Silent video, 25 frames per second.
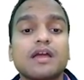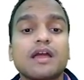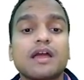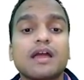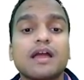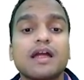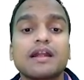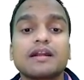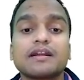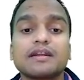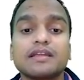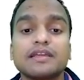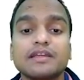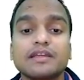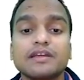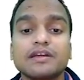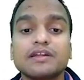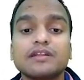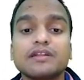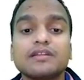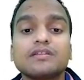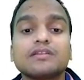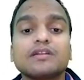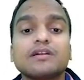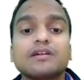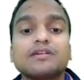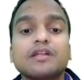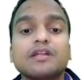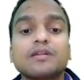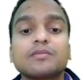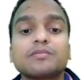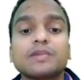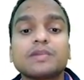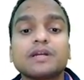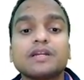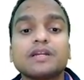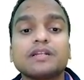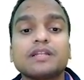and here the
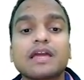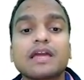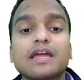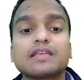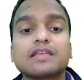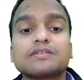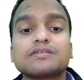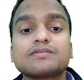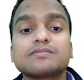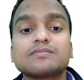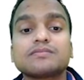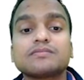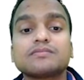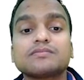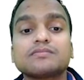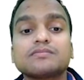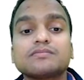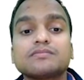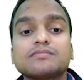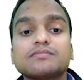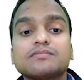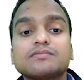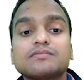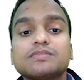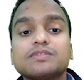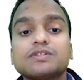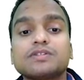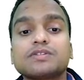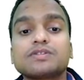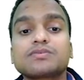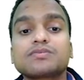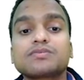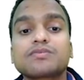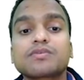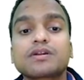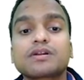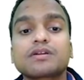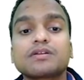termite has
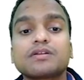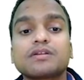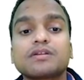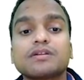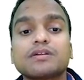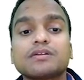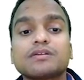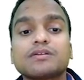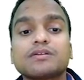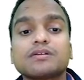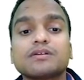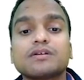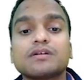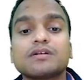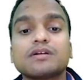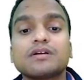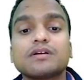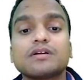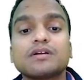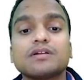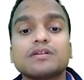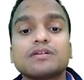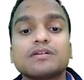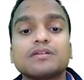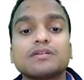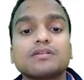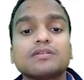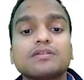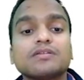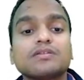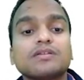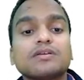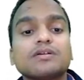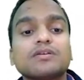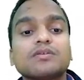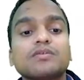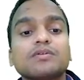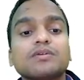destructed
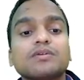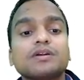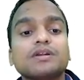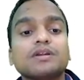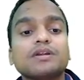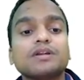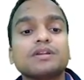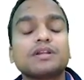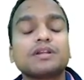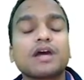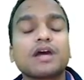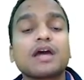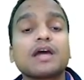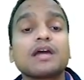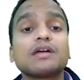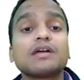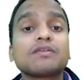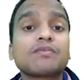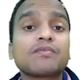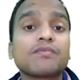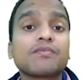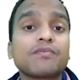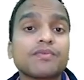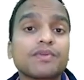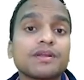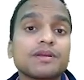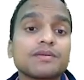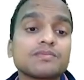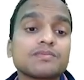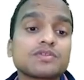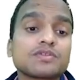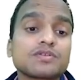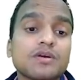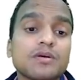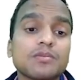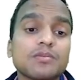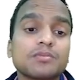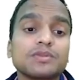the entire
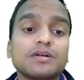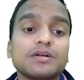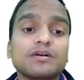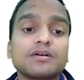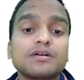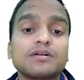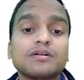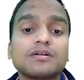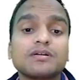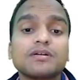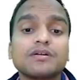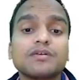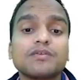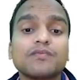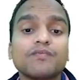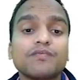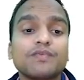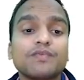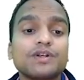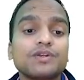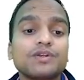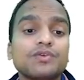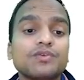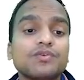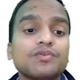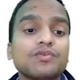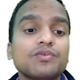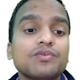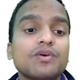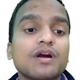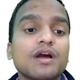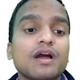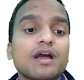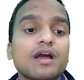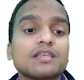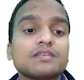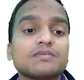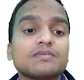frames of the
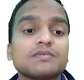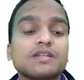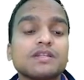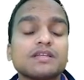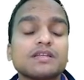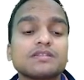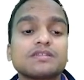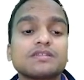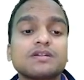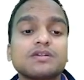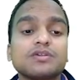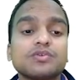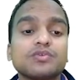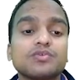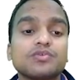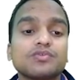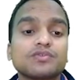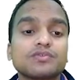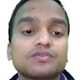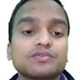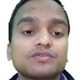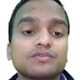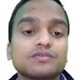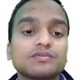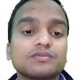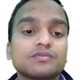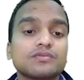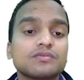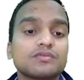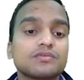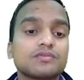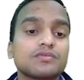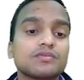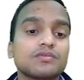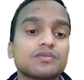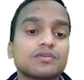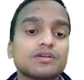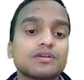window as well as the doors.
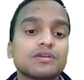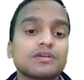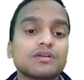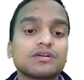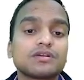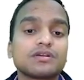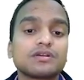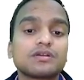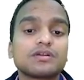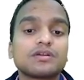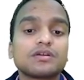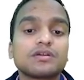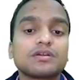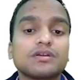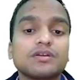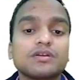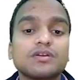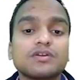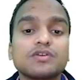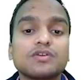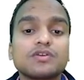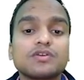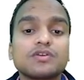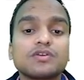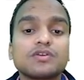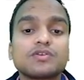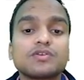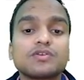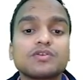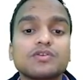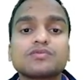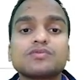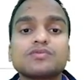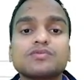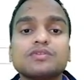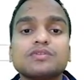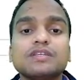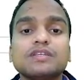Okay, so
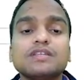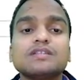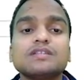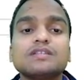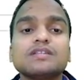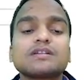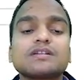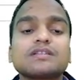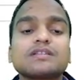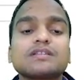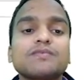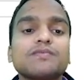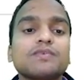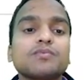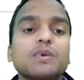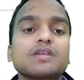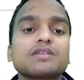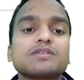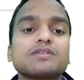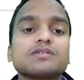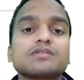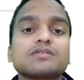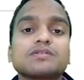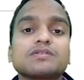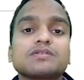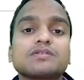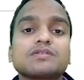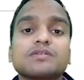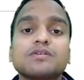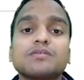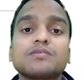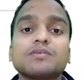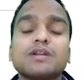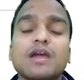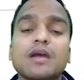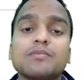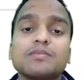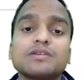these are the few pictures
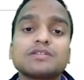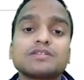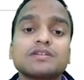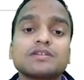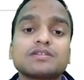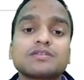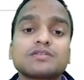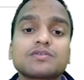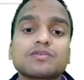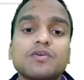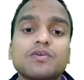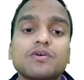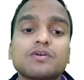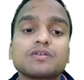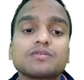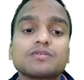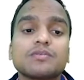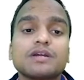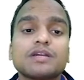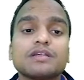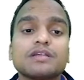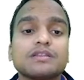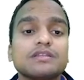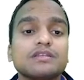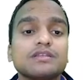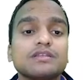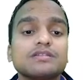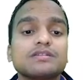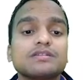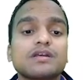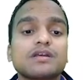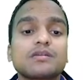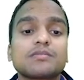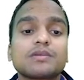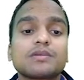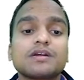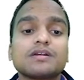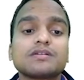of damages caused by these
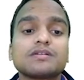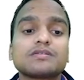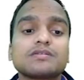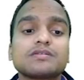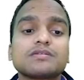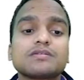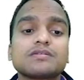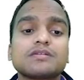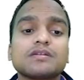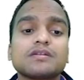termites.